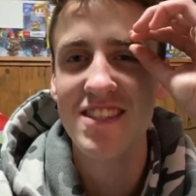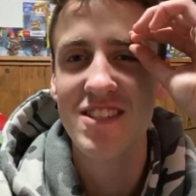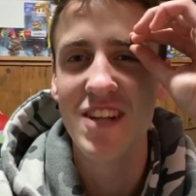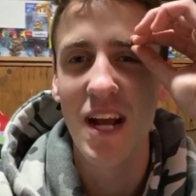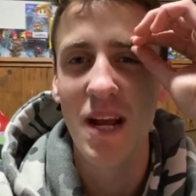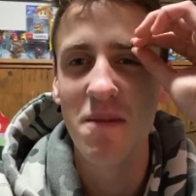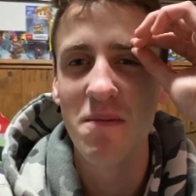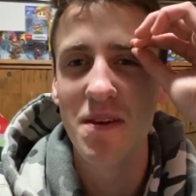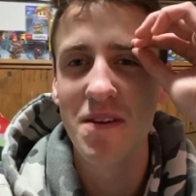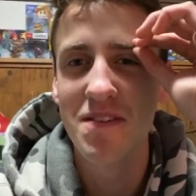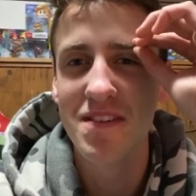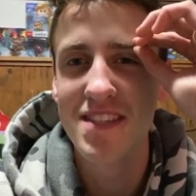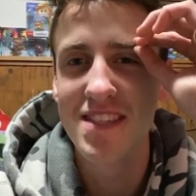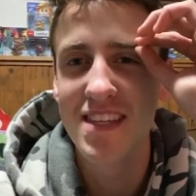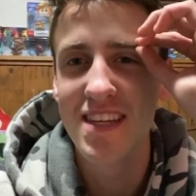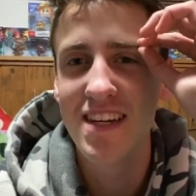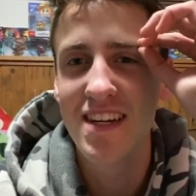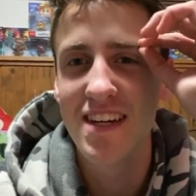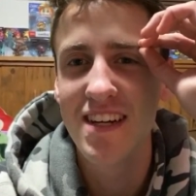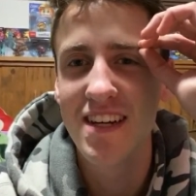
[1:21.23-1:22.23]
Jamie, what's
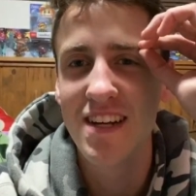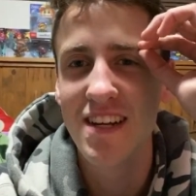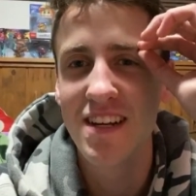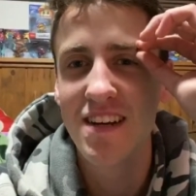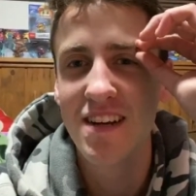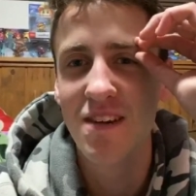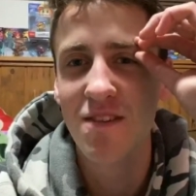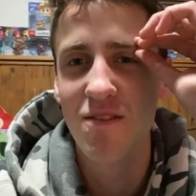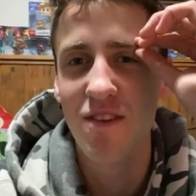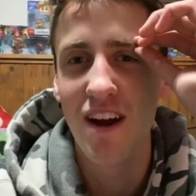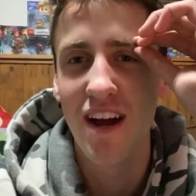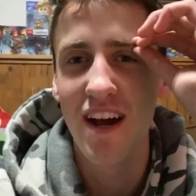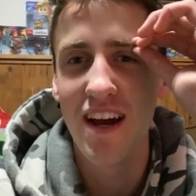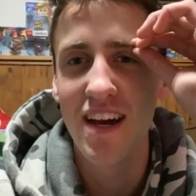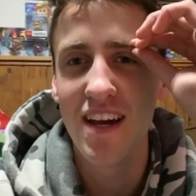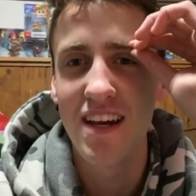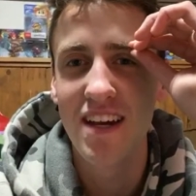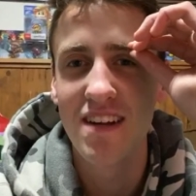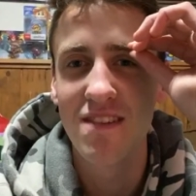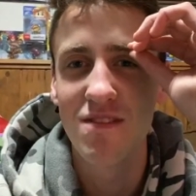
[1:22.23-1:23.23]
good?
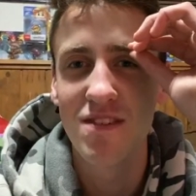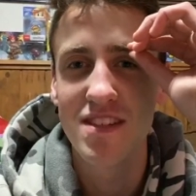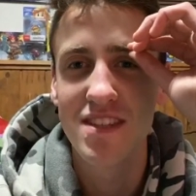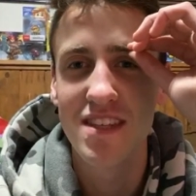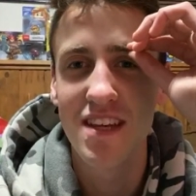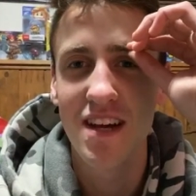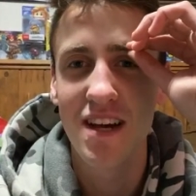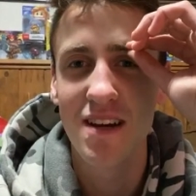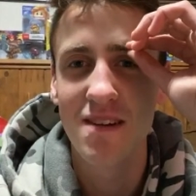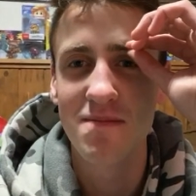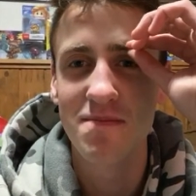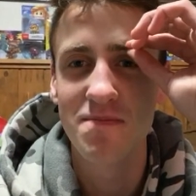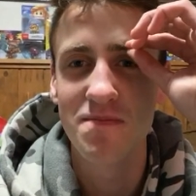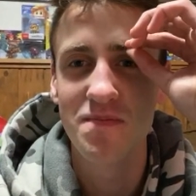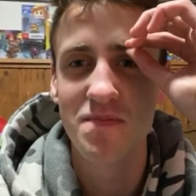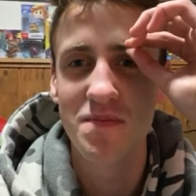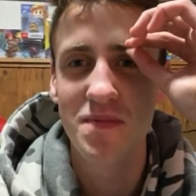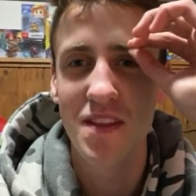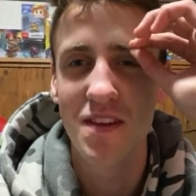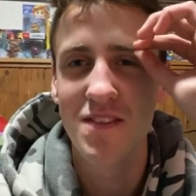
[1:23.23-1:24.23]
Ryan, what's up?
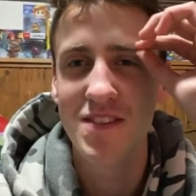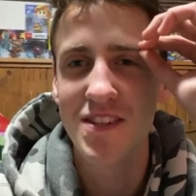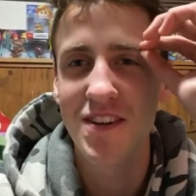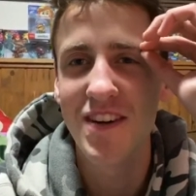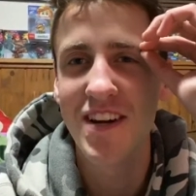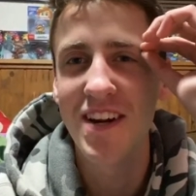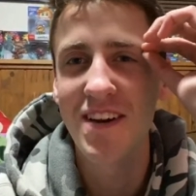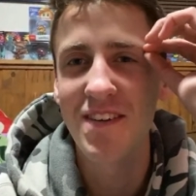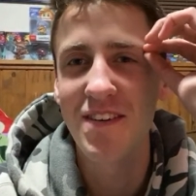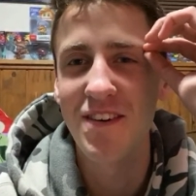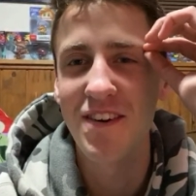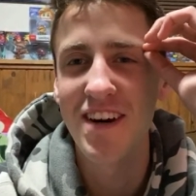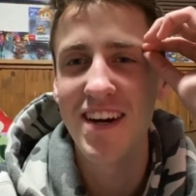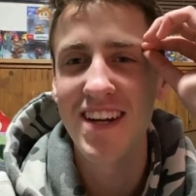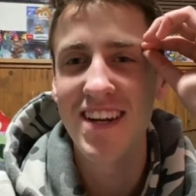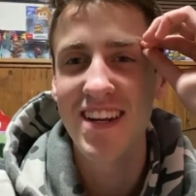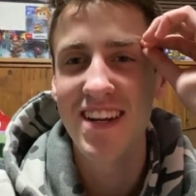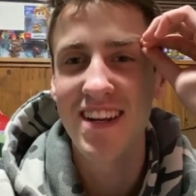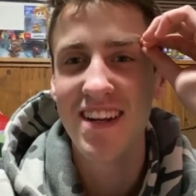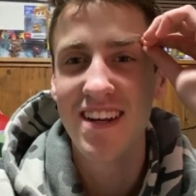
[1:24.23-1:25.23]
What's going on,
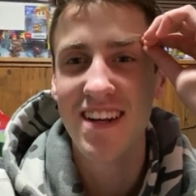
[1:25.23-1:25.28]
everyone?